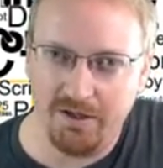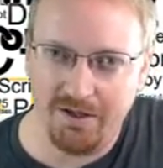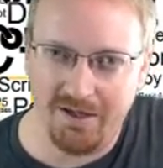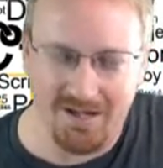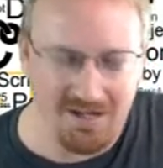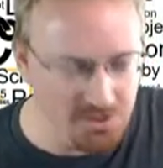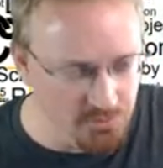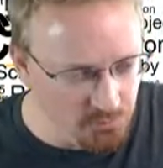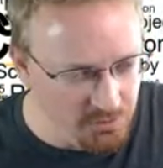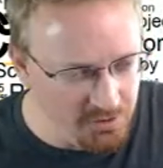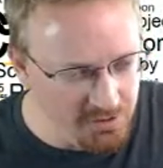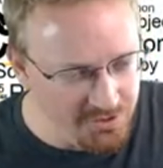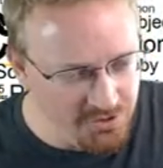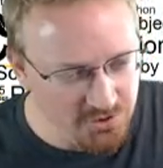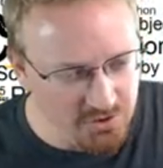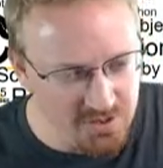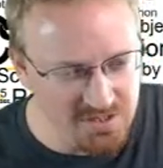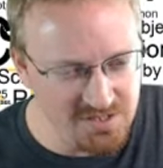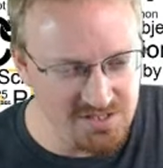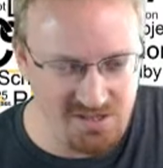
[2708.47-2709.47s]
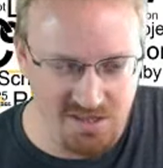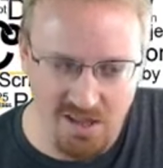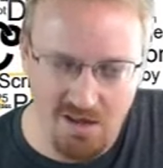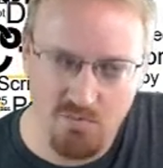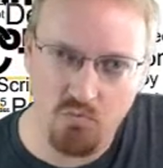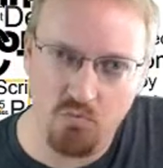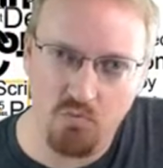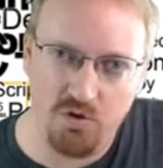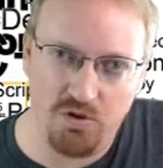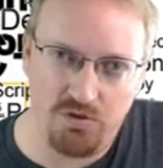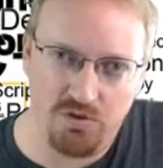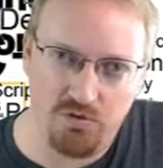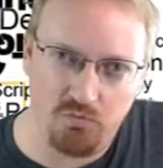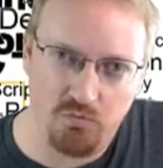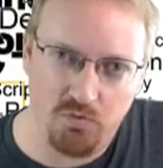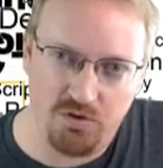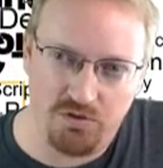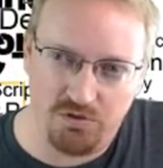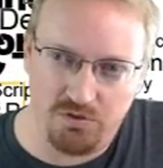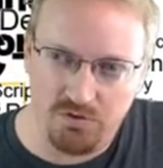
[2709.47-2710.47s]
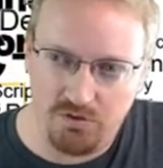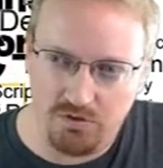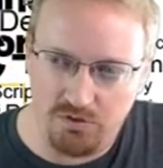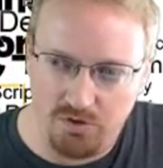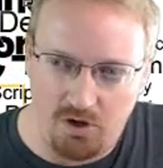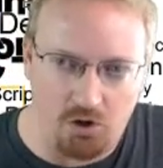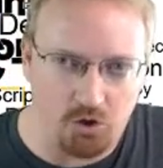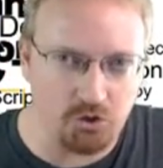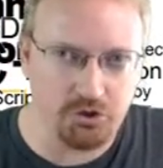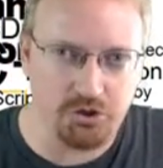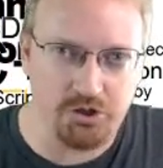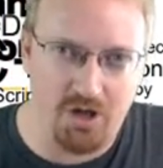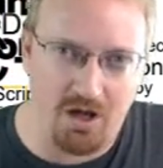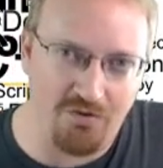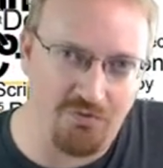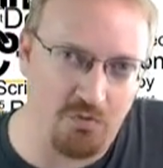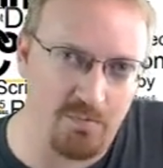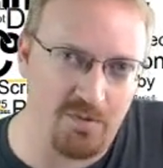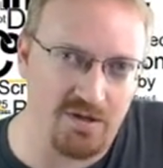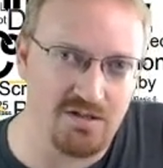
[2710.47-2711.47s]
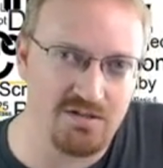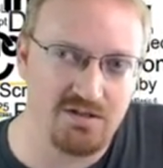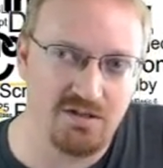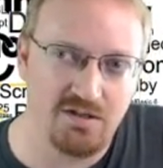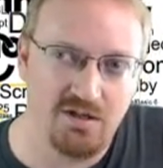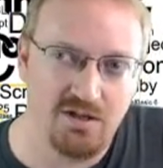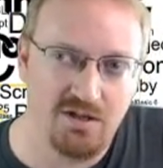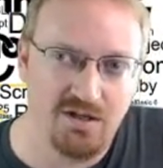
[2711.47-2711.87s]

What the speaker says: Can you really trust them with our government?